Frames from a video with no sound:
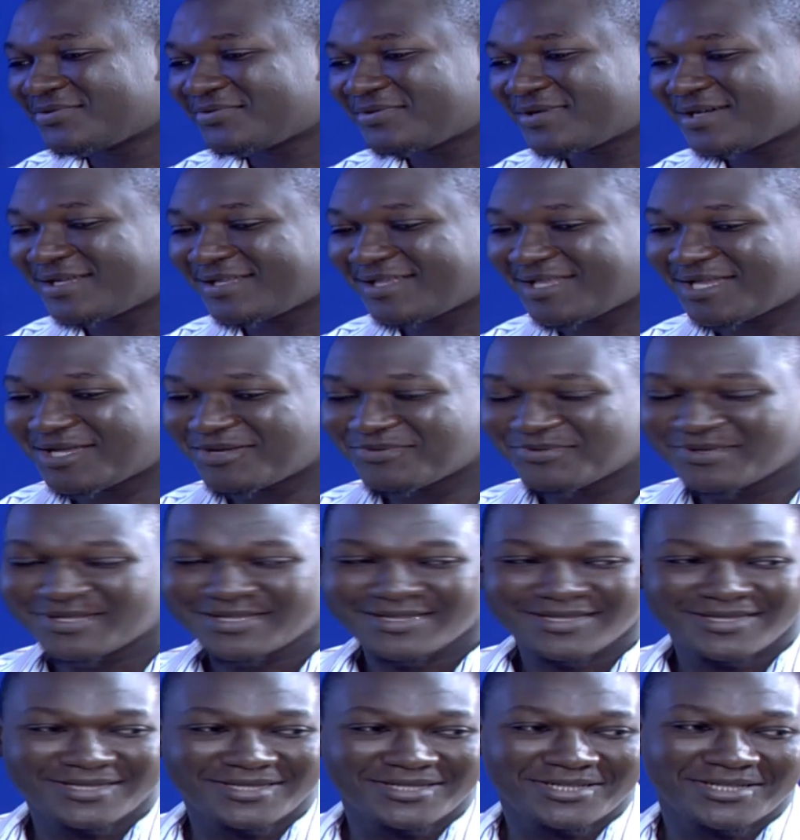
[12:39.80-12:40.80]
Well,
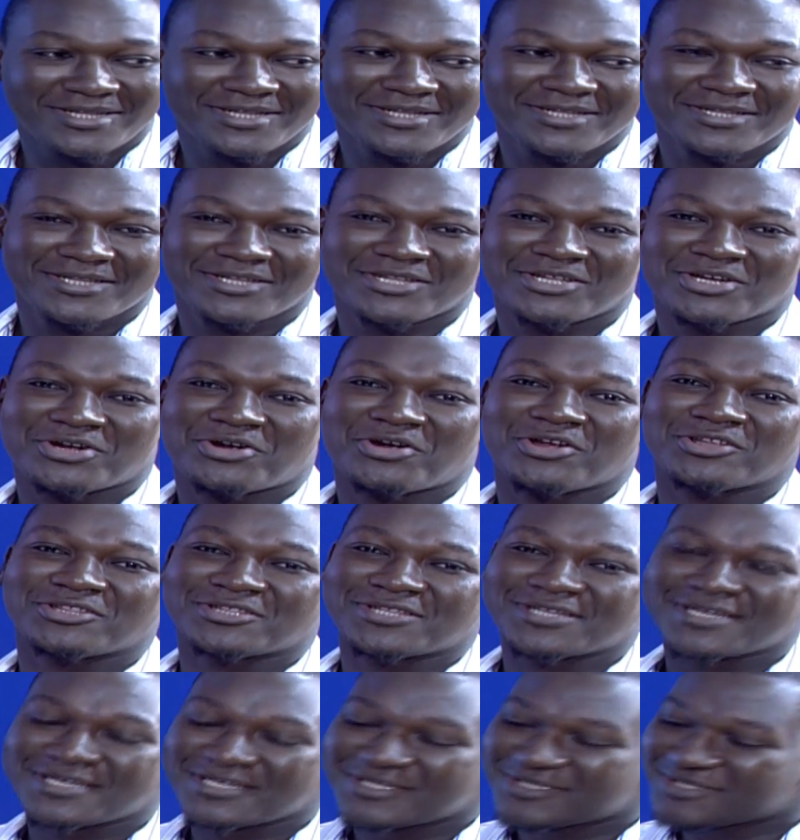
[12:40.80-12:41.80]
the
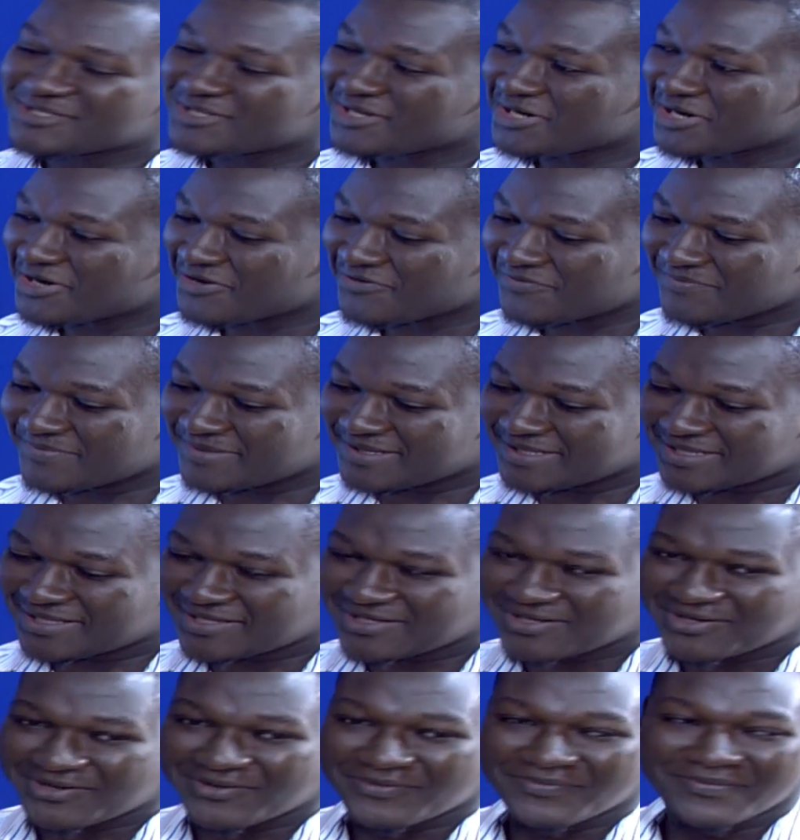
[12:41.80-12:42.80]
country is the government
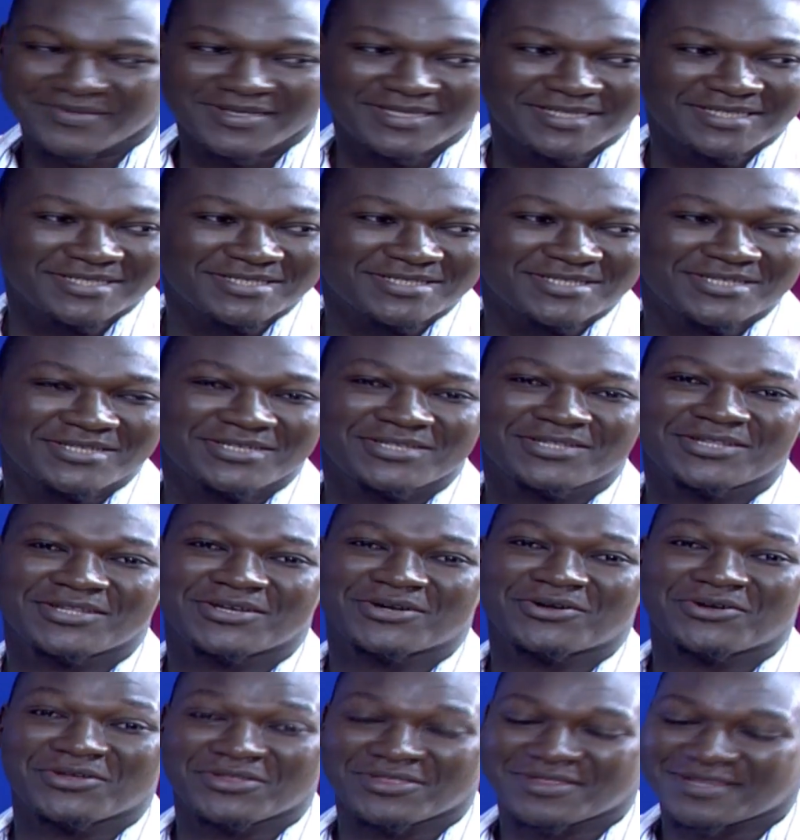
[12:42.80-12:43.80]
is the
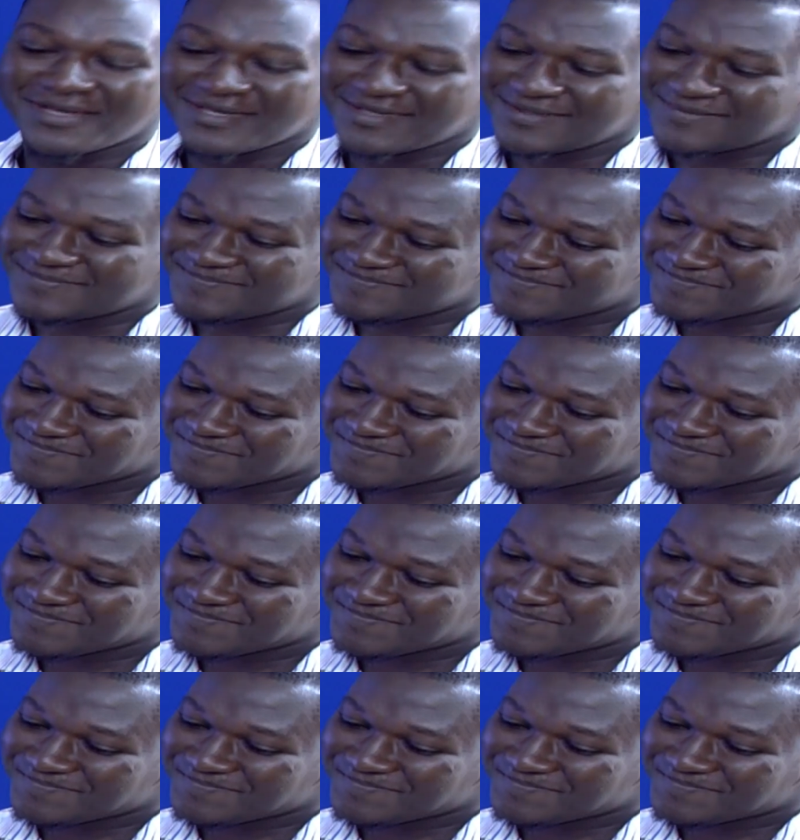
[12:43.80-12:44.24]
country.